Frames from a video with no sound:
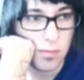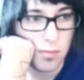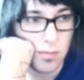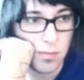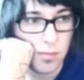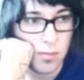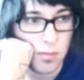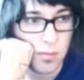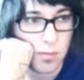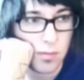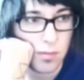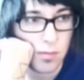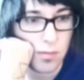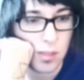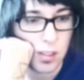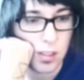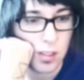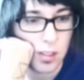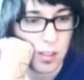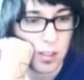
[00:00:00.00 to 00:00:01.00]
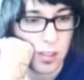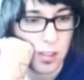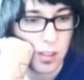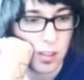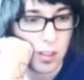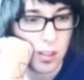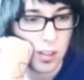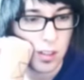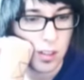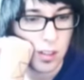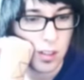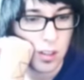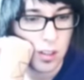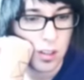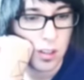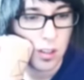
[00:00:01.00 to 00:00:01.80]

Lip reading: No one is speaking in this clip.